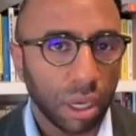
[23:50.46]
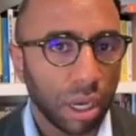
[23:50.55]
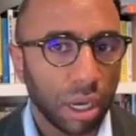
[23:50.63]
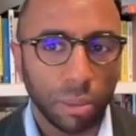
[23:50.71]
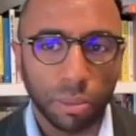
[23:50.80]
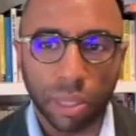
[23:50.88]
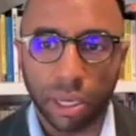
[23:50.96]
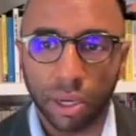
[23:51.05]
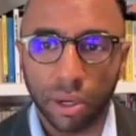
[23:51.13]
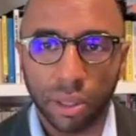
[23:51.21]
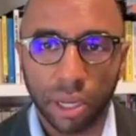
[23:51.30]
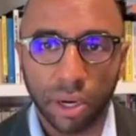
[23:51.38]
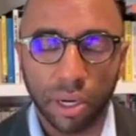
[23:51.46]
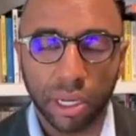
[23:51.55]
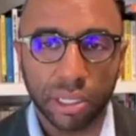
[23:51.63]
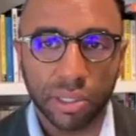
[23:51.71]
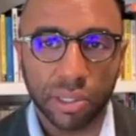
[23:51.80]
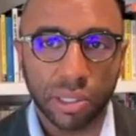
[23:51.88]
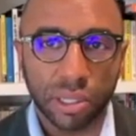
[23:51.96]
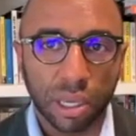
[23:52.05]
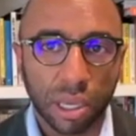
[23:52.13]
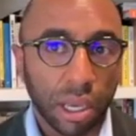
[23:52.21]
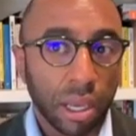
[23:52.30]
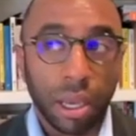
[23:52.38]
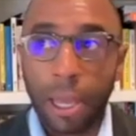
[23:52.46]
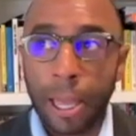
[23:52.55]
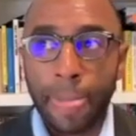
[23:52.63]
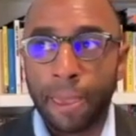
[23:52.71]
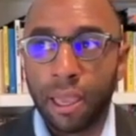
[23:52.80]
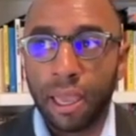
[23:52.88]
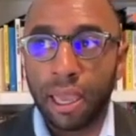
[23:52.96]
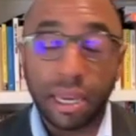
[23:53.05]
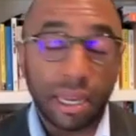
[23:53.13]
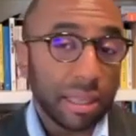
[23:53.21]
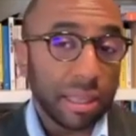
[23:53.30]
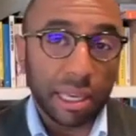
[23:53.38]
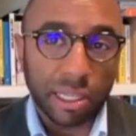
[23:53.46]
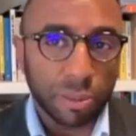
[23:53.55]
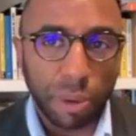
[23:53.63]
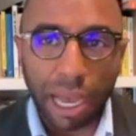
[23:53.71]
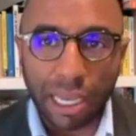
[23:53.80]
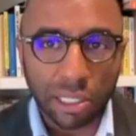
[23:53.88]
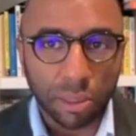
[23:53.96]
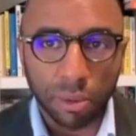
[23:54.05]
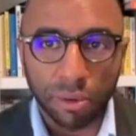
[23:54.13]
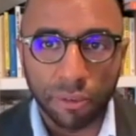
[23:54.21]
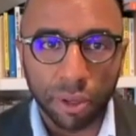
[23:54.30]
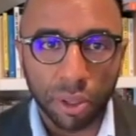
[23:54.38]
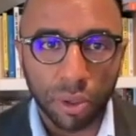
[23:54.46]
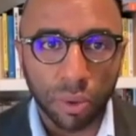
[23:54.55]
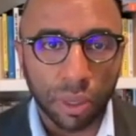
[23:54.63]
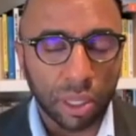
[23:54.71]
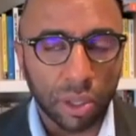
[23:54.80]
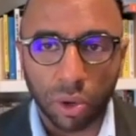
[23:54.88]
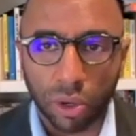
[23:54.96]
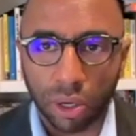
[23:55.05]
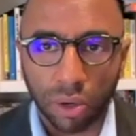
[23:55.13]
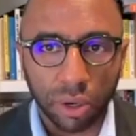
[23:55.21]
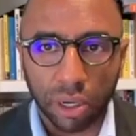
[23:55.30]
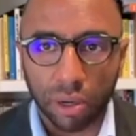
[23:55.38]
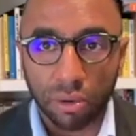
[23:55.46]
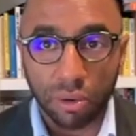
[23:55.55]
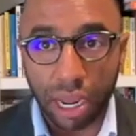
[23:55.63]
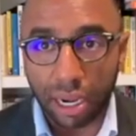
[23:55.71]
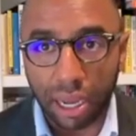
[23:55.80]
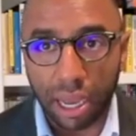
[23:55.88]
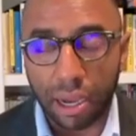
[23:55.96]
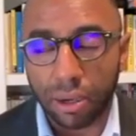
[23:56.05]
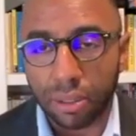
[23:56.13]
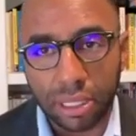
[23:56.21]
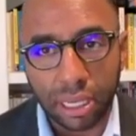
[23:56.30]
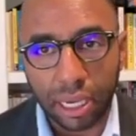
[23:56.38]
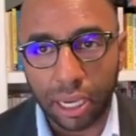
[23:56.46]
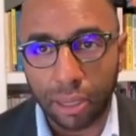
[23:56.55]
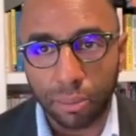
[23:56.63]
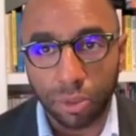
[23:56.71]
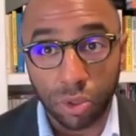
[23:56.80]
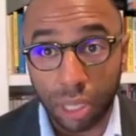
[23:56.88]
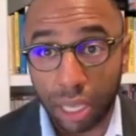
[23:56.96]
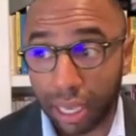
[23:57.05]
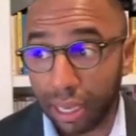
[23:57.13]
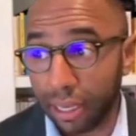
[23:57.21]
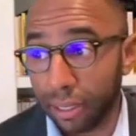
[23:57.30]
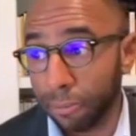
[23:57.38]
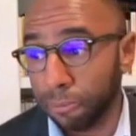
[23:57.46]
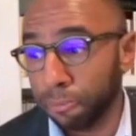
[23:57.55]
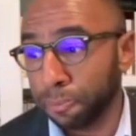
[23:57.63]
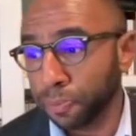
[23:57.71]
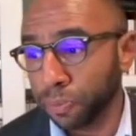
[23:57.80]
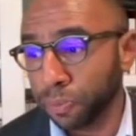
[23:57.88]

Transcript: um, there there is anything is possible for you in your career right now um, you can